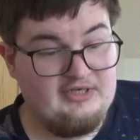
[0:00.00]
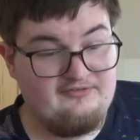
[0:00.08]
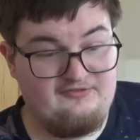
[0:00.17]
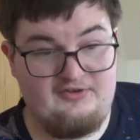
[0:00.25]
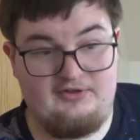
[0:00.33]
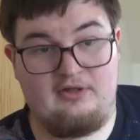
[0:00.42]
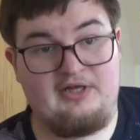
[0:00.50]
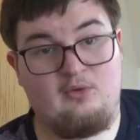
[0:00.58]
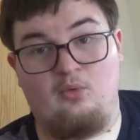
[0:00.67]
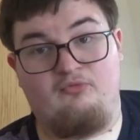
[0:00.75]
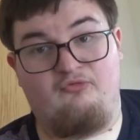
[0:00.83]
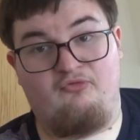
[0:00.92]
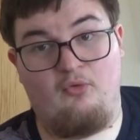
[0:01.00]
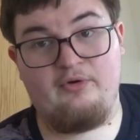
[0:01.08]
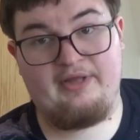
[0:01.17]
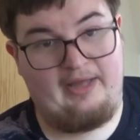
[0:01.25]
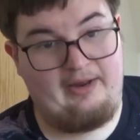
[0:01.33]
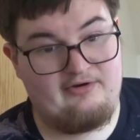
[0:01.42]
I feel like all four
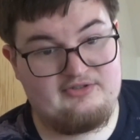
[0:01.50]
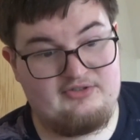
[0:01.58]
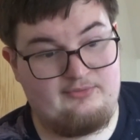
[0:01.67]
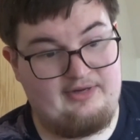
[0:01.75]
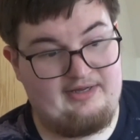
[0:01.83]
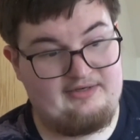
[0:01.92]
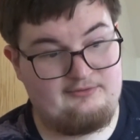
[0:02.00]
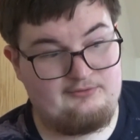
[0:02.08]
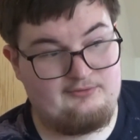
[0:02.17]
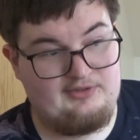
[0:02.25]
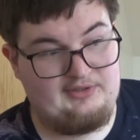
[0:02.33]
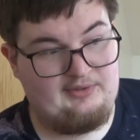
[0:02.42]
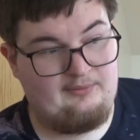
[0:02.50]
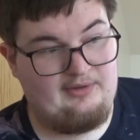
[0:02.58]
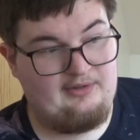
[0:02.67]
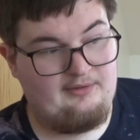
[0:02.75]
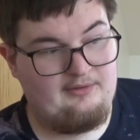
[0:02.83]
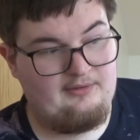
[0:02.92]
characters were handled really
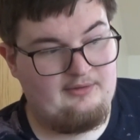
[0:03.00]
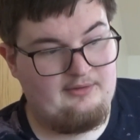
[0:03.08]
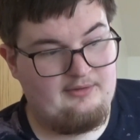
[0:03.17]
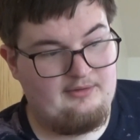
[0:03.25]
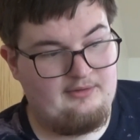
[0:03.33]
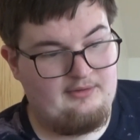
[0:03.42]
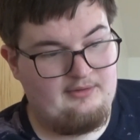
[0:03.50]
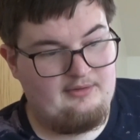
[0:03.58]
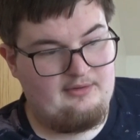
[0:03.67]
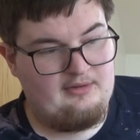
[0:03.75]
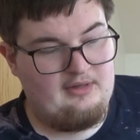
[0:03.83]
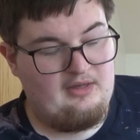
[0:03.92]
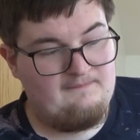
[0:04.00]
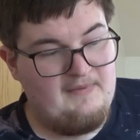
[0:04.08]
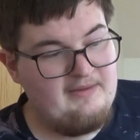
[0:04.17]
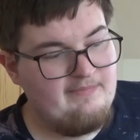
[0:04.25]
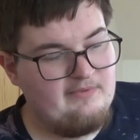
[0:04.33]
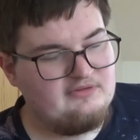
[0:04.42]
well.
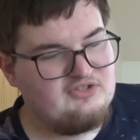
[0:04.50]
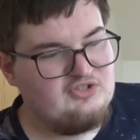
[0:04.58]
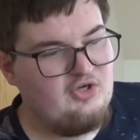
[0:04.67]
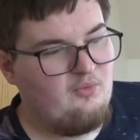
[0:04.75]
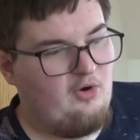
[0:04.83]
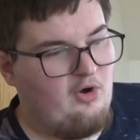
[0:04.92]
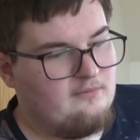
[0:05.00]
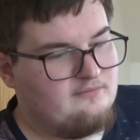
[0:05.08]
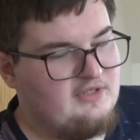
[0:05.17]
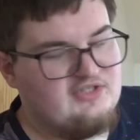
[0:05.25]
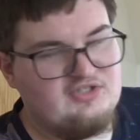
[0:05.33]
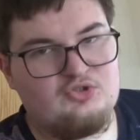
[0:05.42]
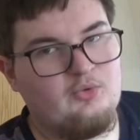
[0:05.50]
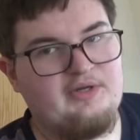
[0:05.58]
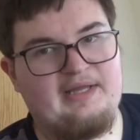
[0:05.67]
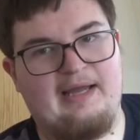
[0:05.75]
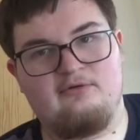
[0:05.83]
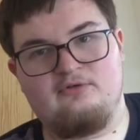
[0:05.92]
Maybe, do you know what? It's a
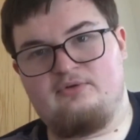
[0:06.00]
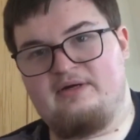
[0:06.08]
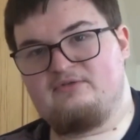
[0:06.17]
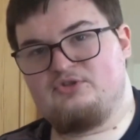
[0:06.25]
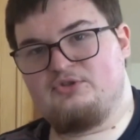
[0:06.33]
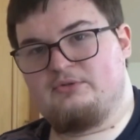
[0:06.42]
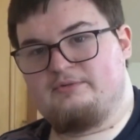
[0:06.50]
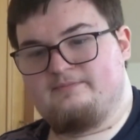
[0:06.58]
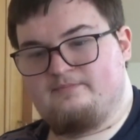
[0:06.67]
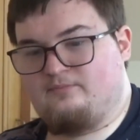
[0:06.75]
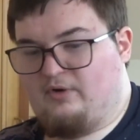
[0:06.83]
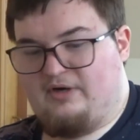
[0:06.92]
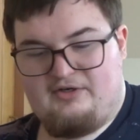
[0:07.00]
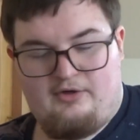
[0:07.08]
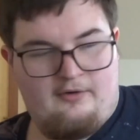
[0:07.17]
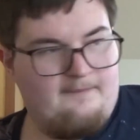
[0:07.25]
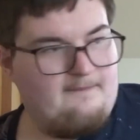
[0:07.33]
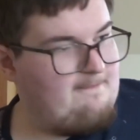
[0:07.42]
joint crown jewel. Why not?